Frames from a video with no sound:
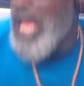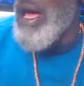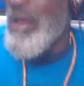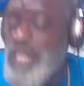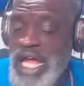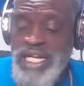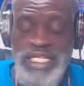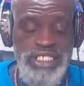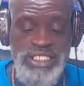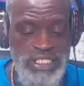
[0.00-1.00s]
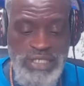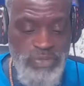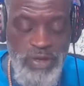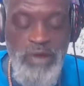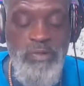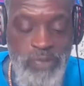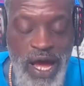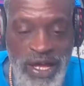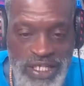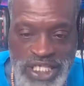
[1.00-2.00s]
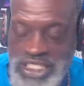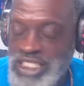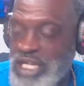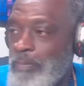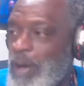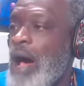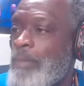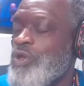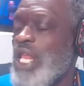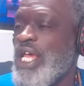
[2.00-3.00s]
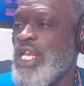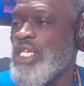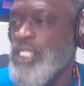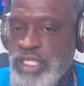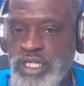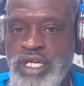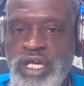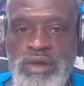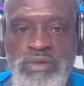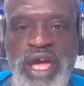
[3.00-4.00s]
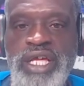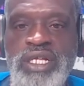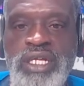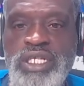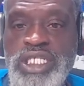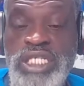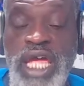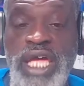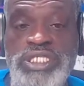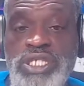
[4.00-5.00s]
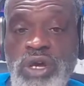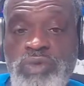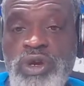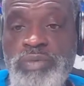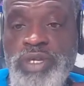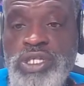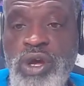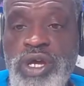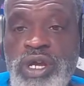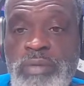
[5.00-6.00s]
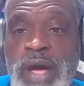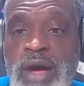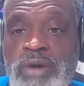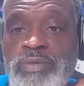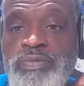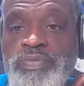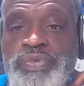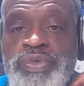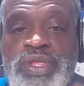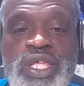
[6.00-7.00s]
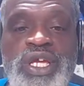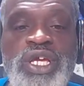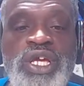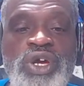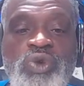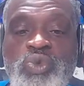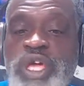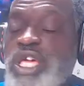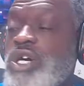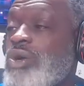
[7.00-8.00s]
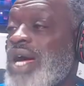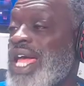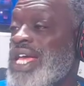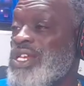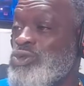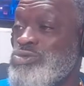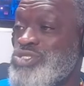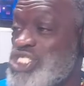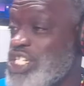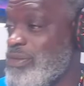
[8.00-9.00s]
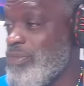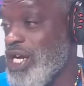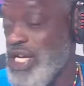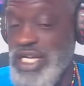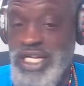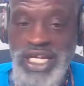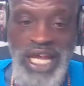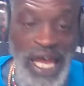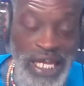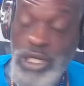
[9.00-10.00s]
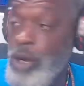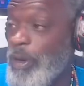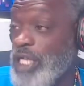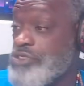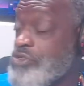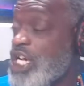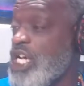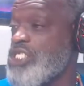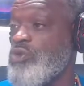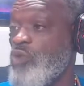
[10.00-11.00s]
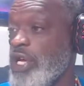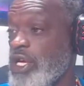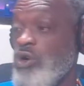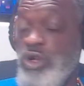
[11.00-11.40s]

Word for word: I'm kind of just discombobulated, right? Today's show, we're going to be talking about Will and Ujima. I ain't talking about your cousin Will or